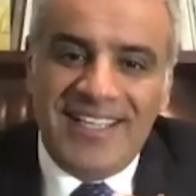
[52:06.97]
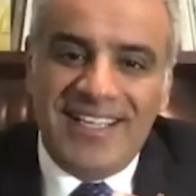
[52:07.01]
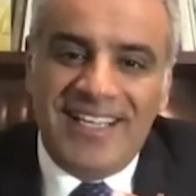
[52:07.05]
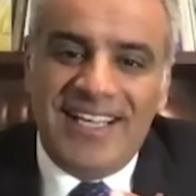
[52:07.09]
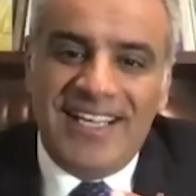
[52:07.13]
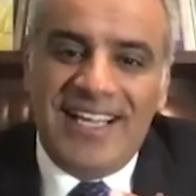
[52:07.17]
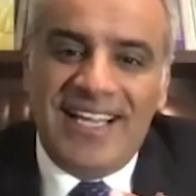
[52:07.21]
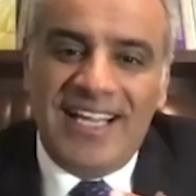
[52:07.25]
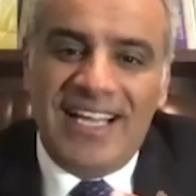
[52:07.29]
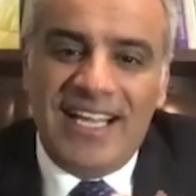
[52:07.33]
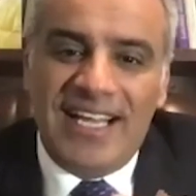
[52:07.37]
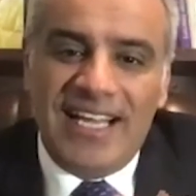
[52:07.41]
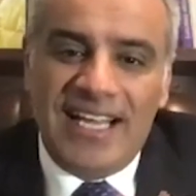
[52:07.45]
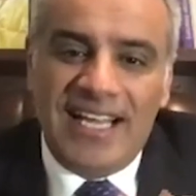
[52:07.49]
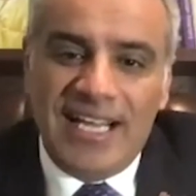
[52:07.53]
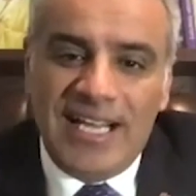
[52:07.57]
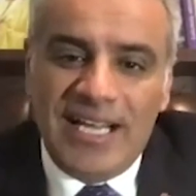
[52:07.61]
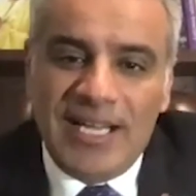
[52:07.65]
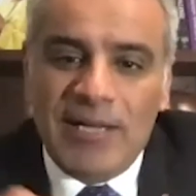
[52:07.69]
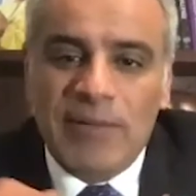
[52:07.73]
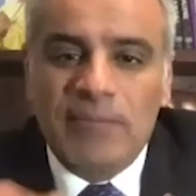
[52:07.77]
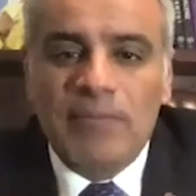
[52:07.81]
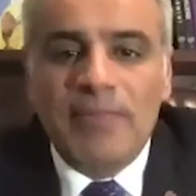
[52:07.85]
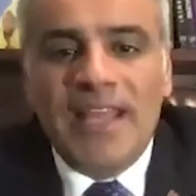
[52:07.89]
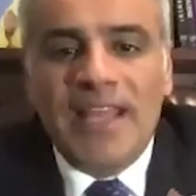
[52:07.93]

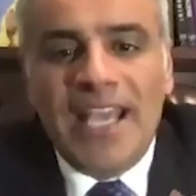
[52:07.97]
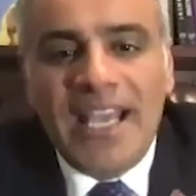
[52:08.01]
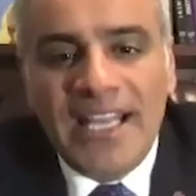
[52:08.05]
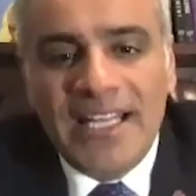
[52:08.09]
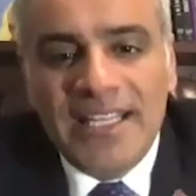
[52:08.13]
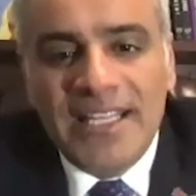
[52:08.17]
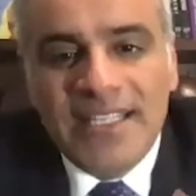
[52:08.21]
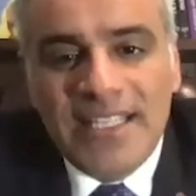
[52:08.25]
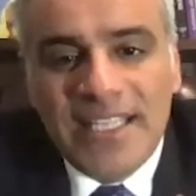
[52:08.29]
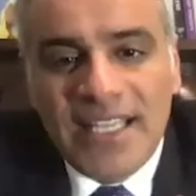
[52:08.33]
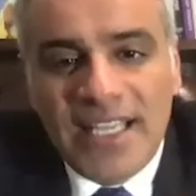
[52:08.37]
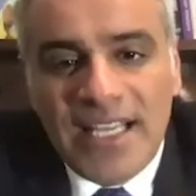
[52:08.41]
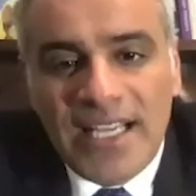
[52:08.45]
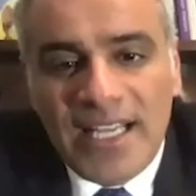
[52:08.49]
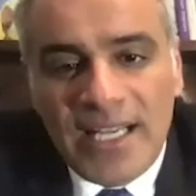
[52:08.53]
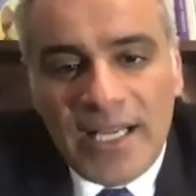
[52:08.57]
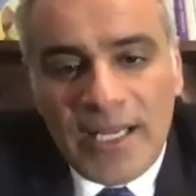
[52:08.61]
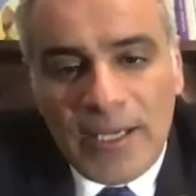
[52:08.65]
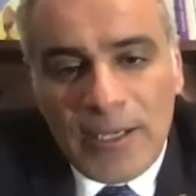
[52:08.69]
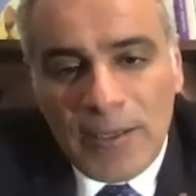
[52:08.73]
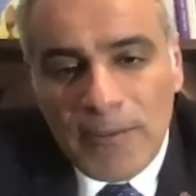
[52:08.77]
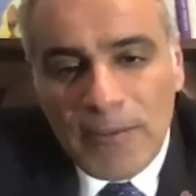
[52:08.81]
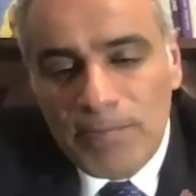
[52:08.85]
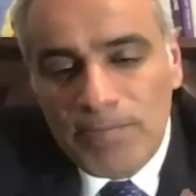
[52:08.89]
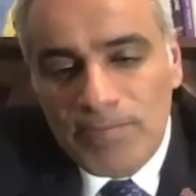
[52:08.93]

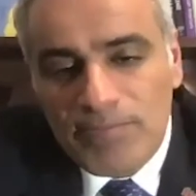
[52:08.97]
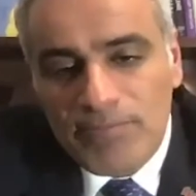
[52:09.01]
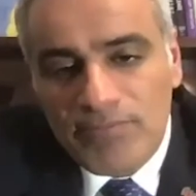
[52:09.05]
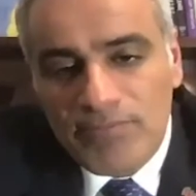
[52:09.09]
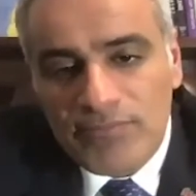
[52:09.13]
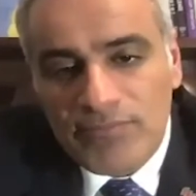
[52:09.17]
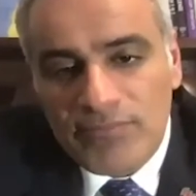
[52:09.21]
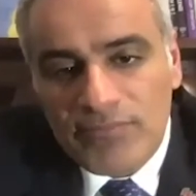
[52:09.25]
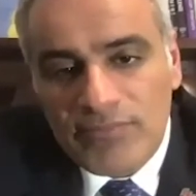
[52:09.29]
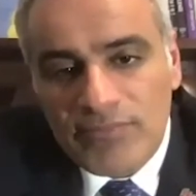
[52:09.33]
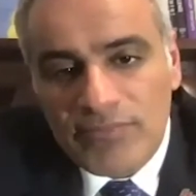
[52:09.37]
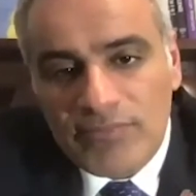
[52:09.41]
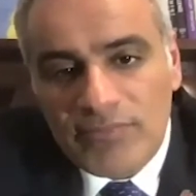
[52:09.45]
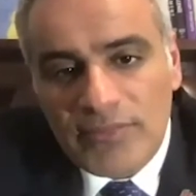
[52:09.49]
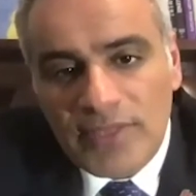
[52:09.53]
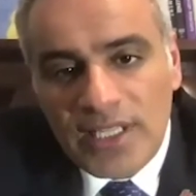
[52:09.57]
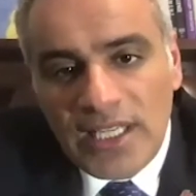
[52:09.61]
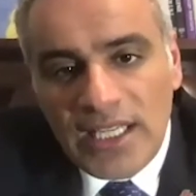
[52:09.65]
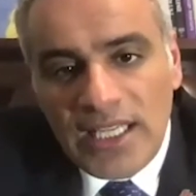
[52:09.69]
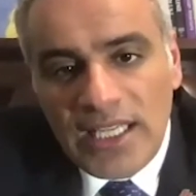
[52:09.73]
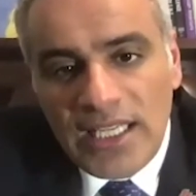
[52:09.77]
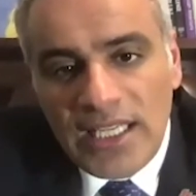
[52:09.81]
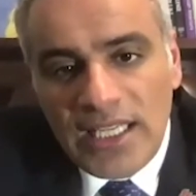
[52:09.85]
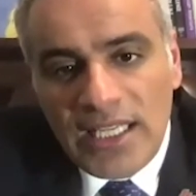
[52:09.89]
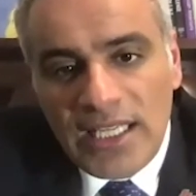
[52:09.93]

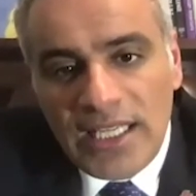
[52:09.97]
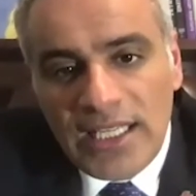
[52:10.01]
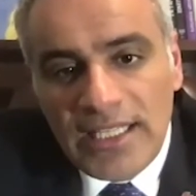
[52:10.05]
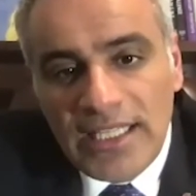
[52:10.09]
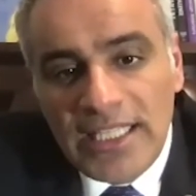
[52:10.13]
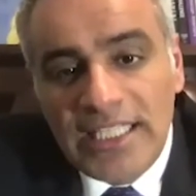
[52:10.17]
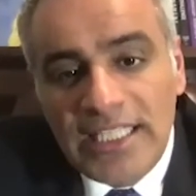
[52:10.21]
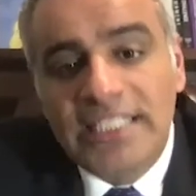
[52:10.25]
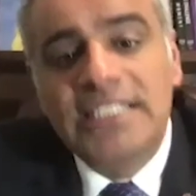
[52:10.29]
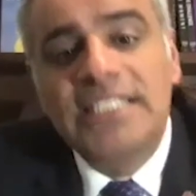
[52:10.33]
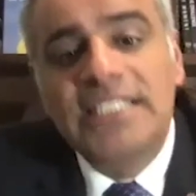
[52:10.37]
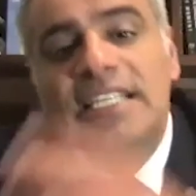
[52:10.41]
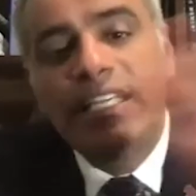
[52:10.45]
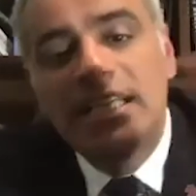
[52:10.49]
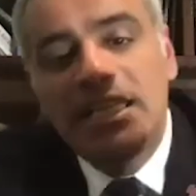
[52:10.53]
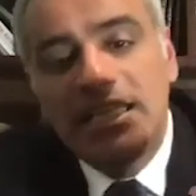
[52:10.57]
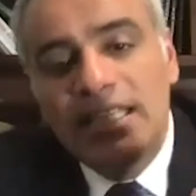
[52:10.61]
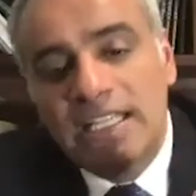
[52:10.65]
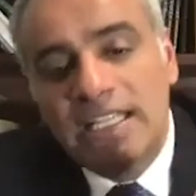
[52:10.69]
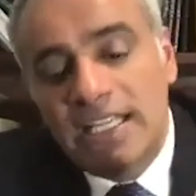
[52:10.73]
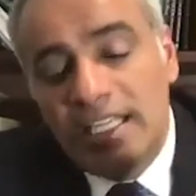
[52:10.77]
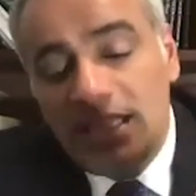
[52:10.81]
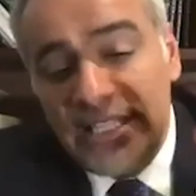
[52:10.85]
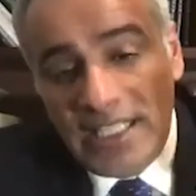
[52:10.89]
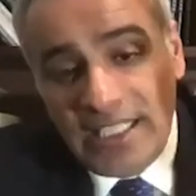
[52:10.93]
This year,
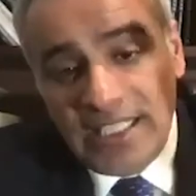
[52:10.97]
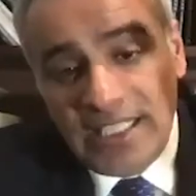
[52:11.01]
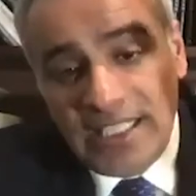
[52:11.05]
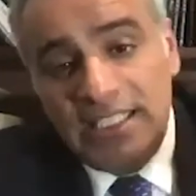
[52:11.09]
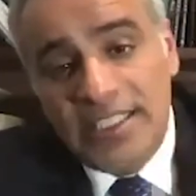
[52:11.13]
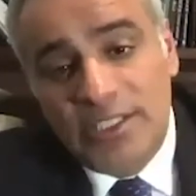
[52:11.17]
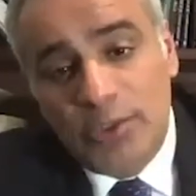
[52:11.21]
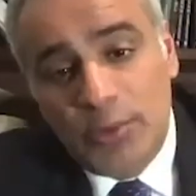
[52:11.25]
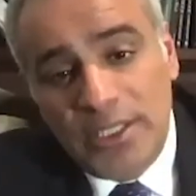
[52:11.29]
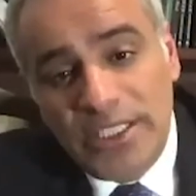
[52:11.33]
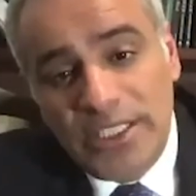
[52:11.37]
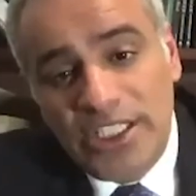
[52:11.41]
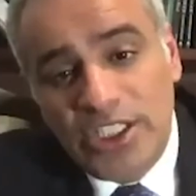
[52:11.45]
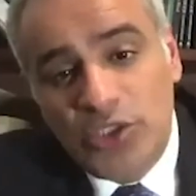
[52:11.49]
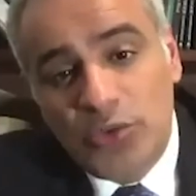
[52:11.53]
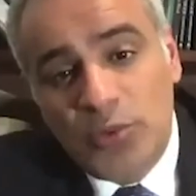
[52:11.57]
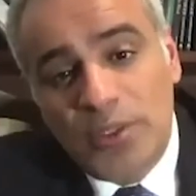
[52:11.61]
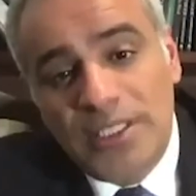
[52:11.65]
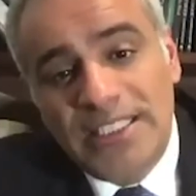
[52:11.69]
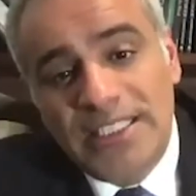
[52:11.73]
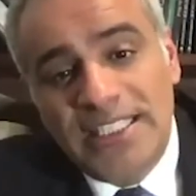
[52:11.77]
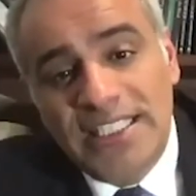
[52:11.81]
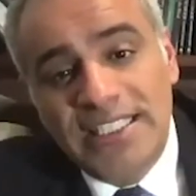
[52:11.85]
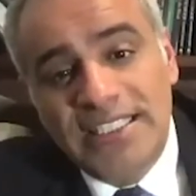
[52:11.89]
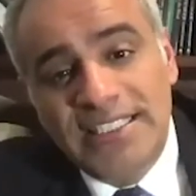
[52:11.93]
the
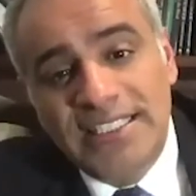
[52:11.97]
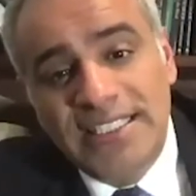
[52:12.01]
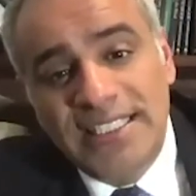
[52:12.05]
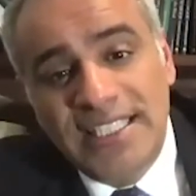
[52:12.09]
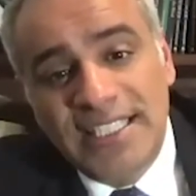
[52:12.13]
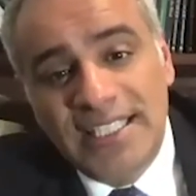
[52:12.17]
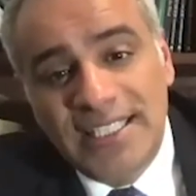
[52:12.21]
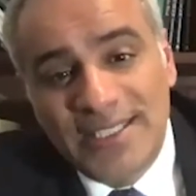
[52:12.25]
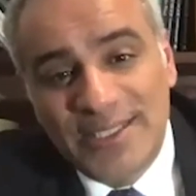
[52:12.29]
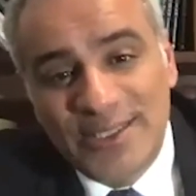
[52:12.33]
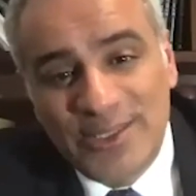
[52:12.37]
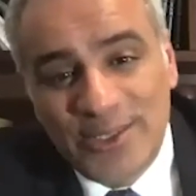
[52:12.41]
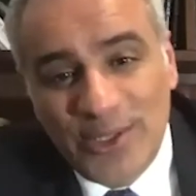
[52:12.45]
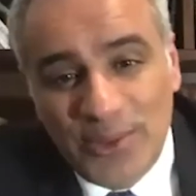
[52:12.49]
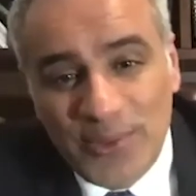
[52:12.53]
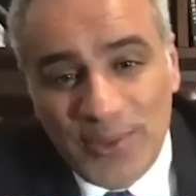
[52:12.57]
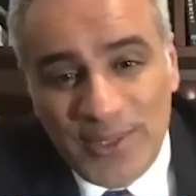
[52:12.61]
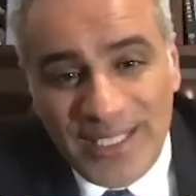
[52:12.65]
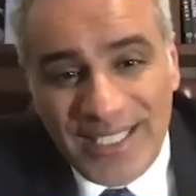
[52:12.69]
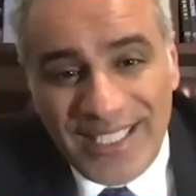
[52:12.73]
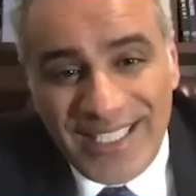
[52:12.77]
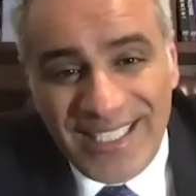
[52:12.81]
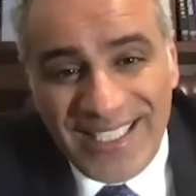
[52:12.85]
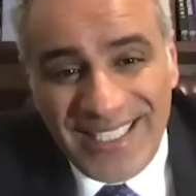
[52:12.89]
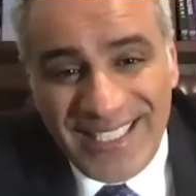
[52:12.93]
2020 is year to
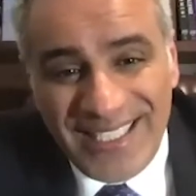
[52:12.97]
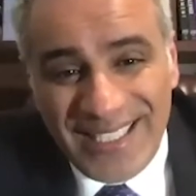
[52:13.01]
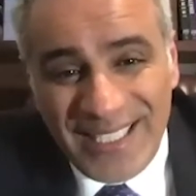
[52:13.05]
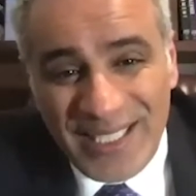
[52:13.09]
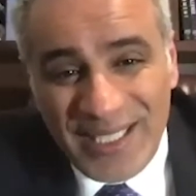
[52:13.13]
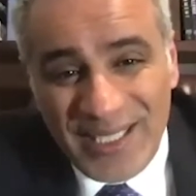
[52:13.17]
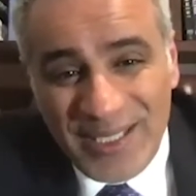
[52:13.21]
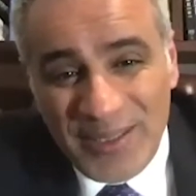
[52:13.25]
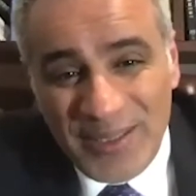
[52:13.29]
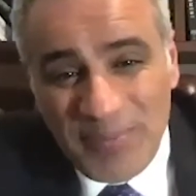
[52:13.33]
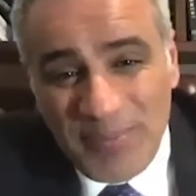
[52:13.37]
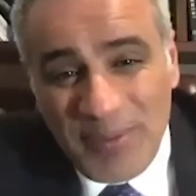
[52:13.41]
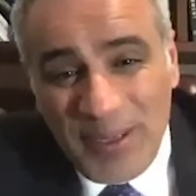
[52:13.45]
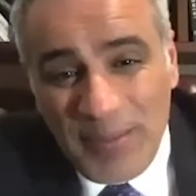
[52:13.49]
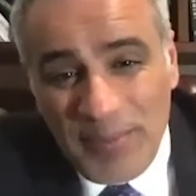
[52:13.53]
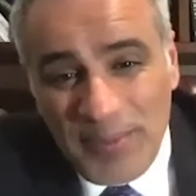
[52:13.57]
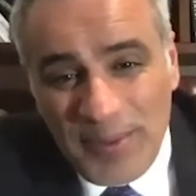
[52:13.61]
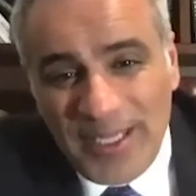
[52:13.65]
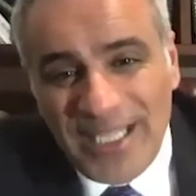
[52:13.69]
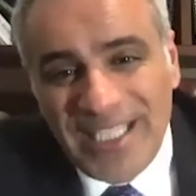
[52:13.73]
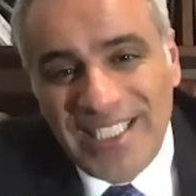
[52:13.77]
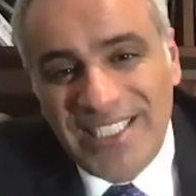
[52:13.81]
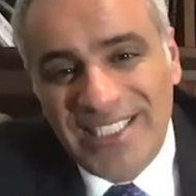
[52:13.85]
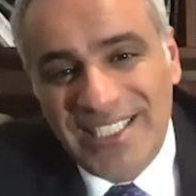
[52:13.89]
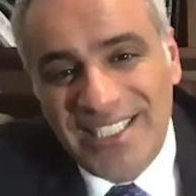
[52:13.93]
the
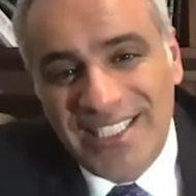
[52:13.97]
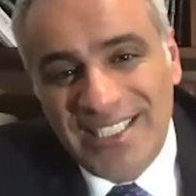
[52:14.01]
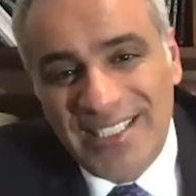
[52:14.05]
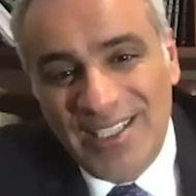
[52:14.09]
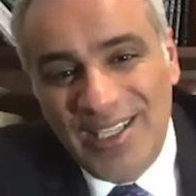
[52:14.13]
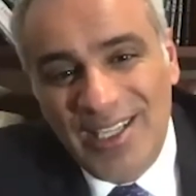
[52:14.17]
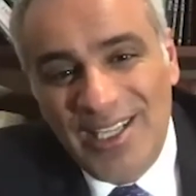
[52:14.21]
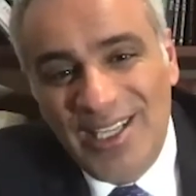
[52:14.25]
preparation